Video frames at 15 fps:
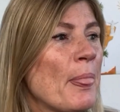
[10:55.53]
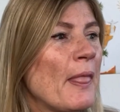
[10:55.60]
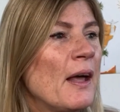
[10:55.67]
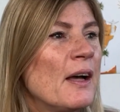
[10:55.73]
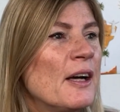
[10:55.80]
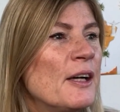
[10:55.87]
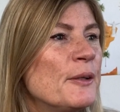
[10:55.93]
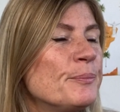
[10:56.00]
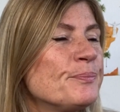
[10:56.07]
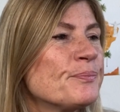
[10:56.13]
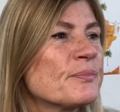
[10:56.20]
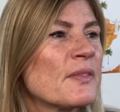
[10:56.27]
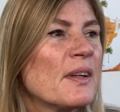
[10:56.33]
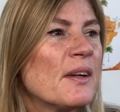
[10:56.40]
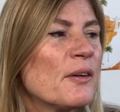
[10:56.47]

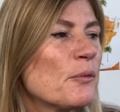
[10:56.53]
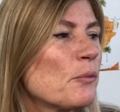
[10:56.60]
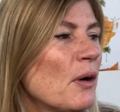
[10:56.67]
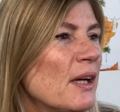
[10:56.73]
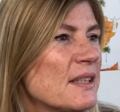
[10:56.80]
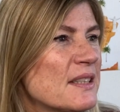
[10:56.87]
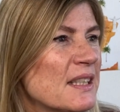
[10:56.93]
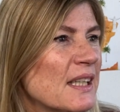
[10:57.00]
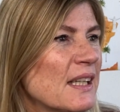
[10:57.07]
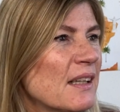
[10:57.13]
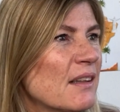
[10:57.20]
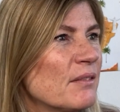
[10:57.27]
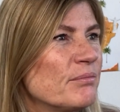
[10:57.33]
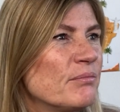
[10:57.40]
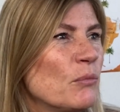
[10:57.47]

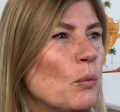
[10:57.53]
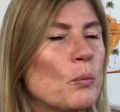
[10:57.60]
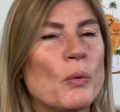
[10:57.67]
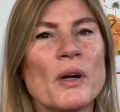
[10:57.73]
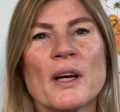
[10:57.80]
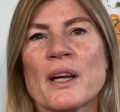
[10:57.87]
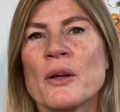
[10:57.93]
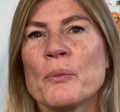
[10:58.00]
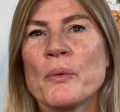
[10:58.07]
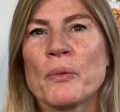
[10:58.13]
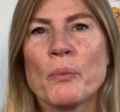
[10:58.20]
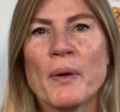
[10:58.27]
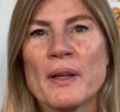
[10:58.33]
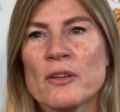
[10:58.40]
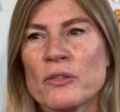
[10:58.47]
writing or working with
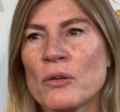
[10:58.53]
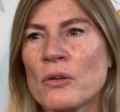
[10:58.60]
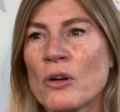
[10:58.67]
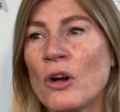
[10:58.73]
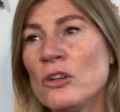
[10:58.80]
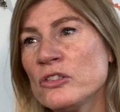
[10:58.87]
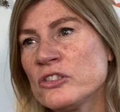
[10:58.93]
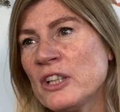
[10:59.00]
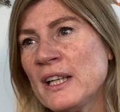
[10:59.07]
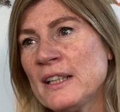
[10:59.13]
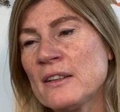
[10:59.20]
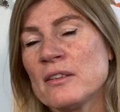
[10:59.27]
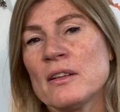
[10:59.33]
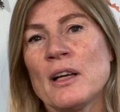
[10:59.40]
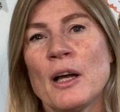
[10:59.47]
Wales on content.
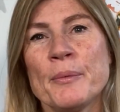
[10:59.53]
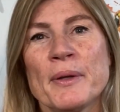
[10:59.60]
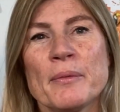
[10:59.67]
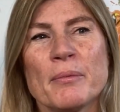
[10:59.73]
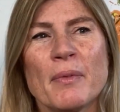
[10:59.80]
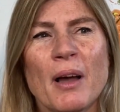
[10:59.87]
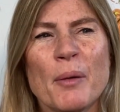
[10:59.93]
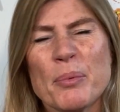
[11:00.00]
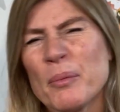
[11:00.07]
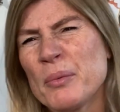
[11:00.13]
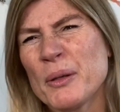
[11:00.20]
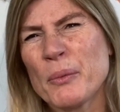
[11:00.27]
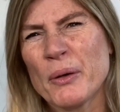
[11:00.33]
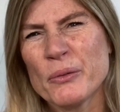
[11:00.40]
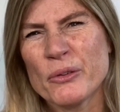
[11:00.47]
I mean, I
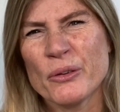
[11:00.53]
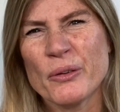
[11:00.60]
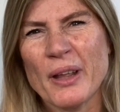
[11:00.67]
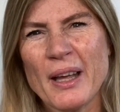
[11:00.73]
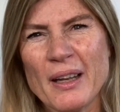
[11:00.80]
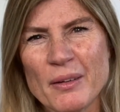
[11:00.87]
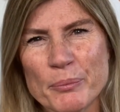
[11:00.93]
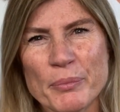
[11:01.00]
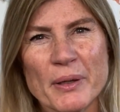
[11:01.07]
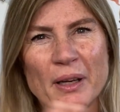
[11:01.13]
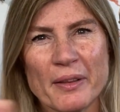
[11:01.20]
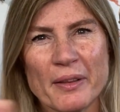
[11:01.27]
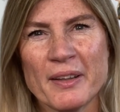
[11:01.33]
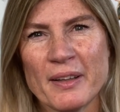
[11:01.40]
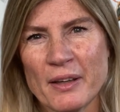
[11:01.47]
probably won't do that, but I
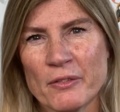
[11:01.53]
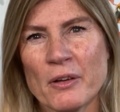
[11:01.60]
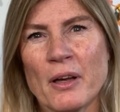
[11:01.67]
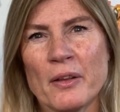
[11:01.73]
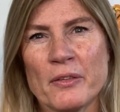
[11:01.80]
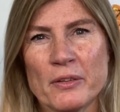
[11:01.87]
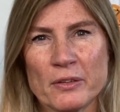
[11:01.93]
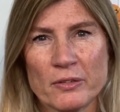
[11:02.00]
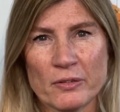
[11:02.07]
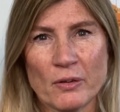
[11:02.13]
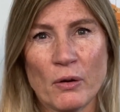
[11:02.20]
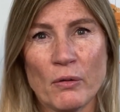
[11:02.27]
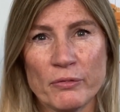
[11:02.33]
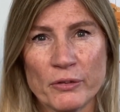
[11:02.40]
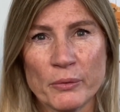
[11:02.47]
there are others
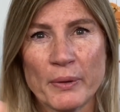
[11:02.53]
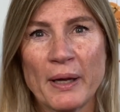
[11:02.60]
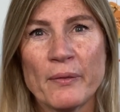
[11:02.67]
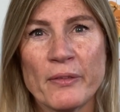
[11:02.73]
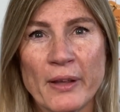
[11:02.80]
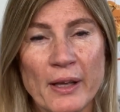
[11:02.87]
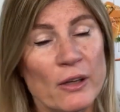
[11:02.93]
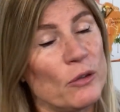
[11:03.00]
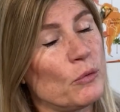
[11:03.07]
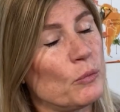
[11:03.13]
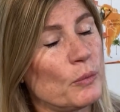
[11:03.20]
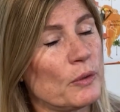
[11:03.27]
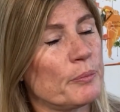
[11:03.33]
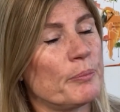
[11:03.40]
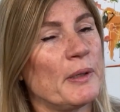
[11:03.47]
of you out there who
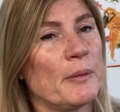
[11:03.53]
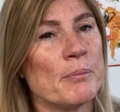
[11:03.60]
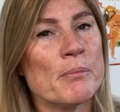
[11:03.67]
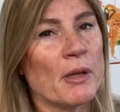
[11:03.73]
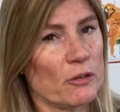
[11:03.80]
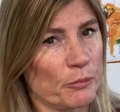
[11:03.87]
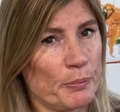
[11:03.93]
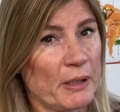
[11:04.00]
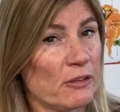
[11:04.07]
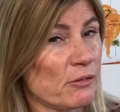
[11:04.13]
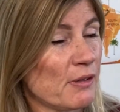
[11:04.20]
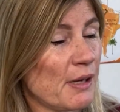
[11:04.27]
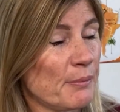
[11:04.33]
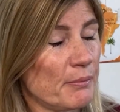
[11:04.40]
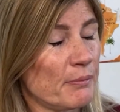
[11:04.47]
would be much better
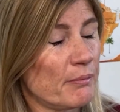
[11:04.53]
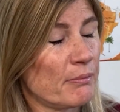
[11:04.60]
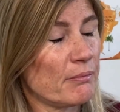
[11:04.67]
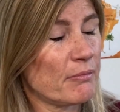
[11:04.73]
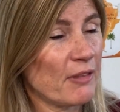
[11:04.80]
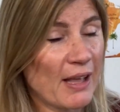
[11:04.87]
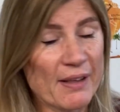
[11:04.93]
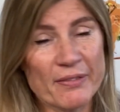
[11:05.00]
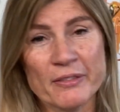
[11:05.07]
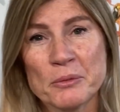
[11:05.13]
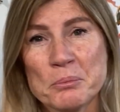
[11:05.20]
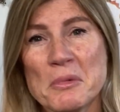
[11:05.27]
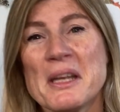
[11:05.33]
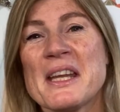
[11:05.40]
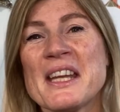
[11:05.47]
at that
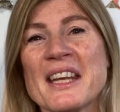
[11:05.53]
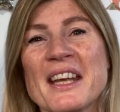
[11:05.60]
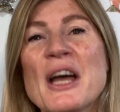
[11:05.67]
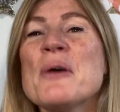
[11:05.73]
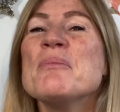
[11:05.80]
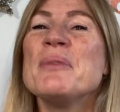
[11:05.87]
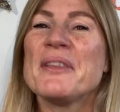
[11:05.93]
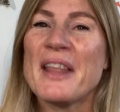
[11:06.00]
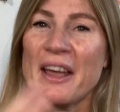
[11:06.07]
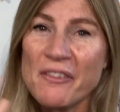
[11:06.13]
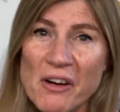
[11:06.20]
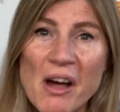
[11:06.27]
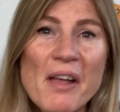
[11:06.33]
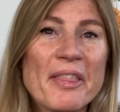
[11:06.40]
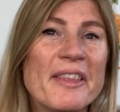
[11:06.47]
than me. But there
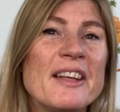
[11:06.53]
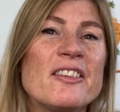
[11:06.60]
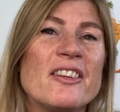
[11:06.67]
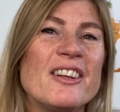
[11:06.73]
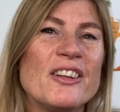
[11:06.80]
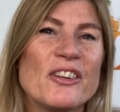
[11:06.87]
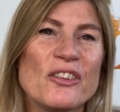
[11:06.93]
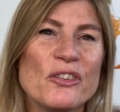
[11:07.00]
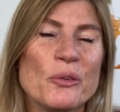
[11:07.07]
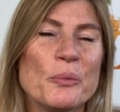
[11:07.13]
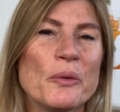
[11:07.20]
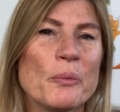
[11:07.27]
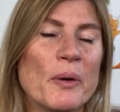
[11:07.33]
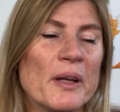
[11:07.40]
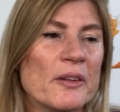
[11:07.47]
are things that you can do
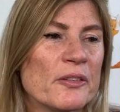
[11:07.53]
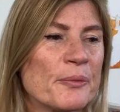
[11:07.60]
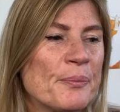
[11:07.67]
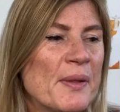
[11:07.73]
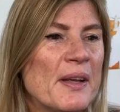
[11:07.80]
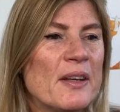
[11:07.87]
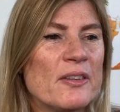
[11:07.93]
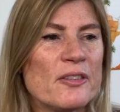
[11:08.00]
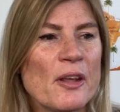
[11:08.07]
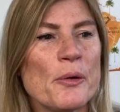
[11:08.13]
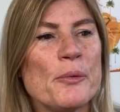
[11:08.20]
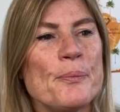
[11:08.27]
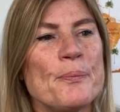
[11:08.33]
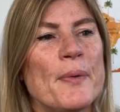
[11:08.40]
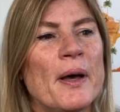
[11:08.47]
with Wales.
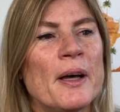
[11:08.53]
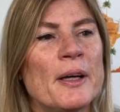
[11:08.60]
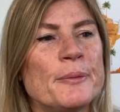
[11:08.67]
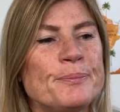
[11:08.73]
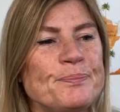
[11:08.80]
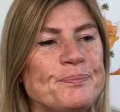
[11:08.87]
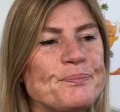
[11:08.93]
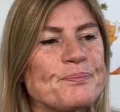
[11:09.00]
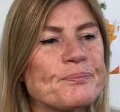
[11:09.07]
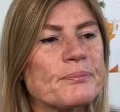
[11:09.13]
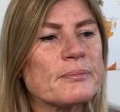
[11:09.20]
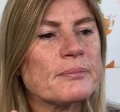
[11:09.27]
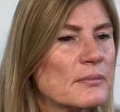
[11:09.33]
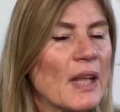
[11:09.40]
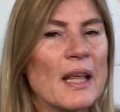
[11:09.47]
So
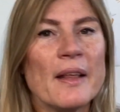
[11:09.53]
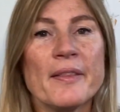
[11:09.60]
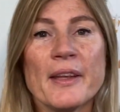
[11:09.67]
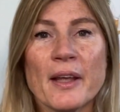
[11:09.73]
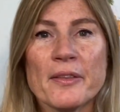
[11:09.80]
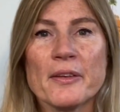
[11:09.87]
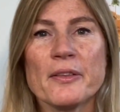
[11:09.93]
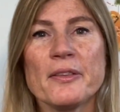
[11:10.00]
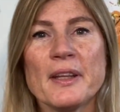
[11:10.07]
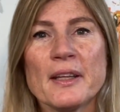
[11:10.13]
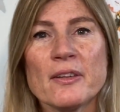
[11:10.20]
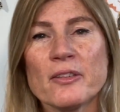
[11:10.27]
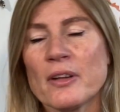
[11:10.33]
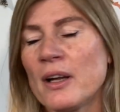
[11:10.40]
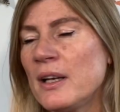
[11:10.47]
the other
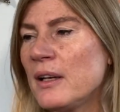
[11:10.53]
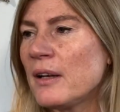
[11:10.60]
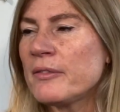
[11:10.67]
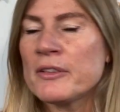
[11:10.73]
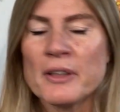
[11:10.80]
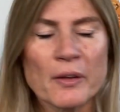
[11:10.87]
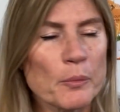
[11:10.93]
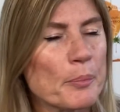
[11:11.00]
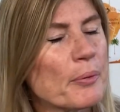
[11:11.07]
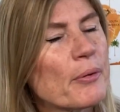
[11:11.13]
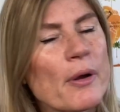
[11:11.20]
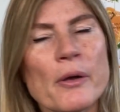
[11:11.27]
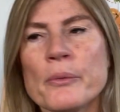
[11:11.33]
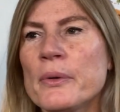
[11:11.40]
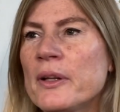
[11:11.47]
things I love, another
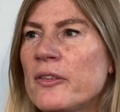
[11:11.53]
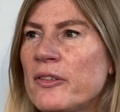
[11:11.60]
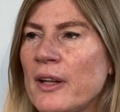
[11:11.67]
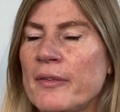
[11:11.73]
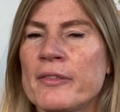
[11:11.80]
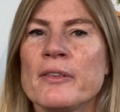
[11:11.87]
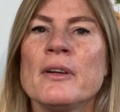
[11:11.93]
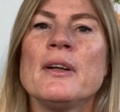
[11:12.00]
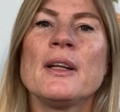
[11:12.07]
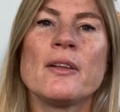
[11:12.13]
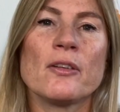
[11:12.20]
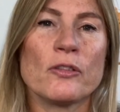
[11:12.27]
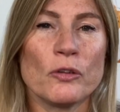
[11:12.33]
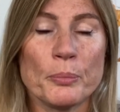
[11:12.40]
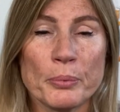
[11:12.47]
pro, is definitely
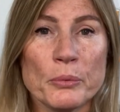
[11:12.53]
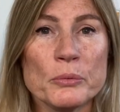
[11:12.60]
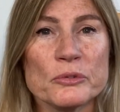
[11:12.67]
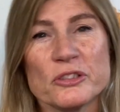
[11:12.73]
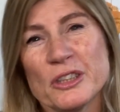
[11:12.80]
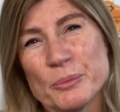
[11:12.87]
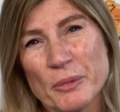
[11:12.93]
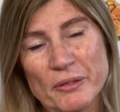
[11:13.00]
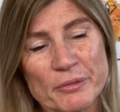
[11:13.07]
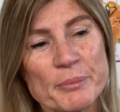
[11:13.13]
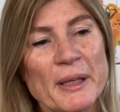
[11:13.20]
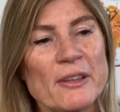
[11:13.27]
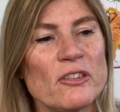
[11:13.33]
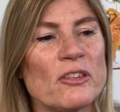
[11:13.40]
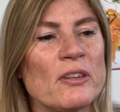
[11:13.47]
the support team. I've
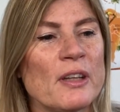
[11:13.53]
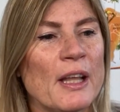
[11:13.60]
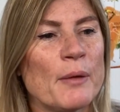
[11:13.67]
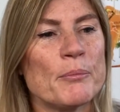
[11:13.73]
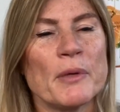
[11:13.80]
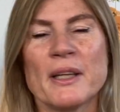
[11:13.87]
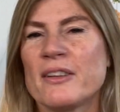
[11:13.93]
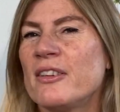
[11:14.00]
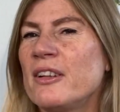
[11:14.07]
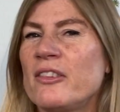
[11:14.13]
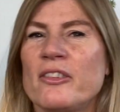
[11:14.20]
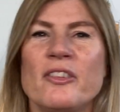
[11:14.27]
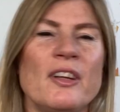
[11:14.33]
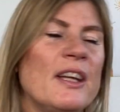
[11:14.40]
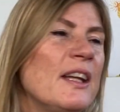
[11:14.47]
mentioned that, my
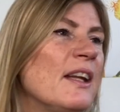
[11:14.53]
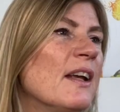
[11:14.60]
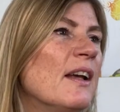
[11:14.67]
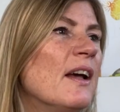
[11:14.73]
TC,